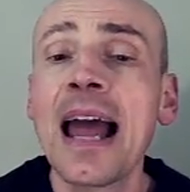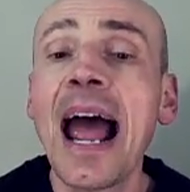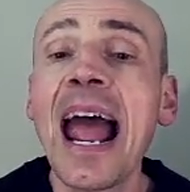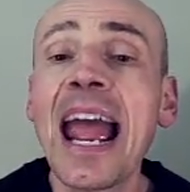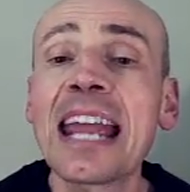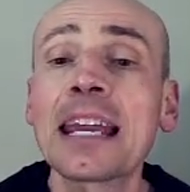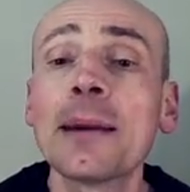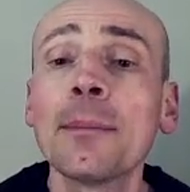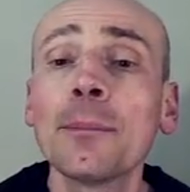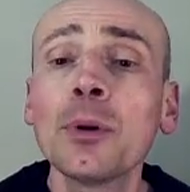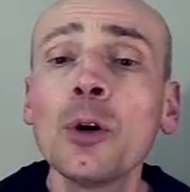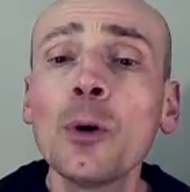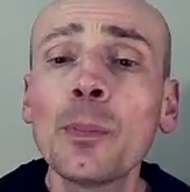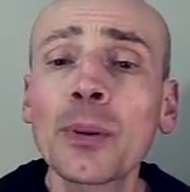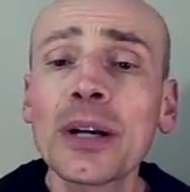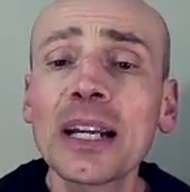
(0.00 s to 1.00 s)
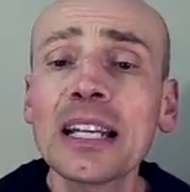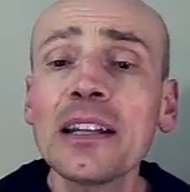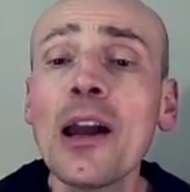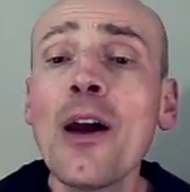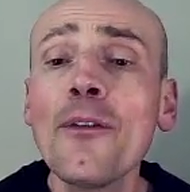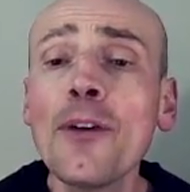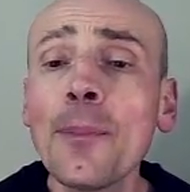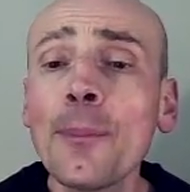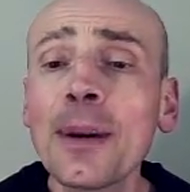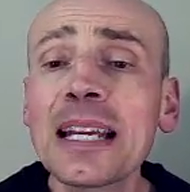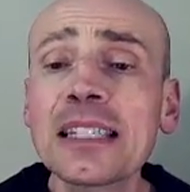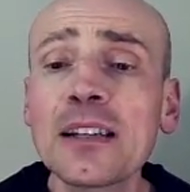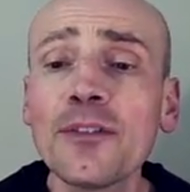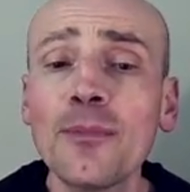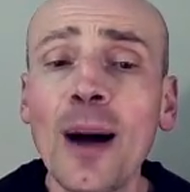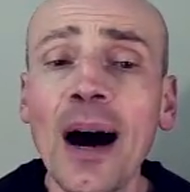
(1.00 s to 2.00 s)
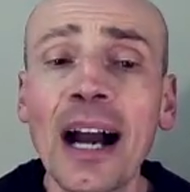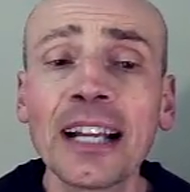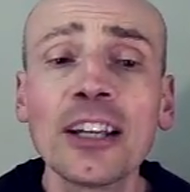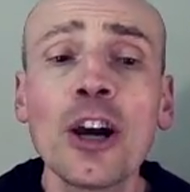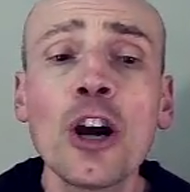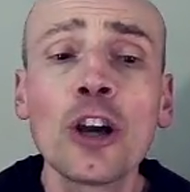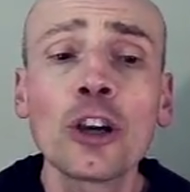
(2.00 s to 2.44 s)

a blueprint for peace of mind,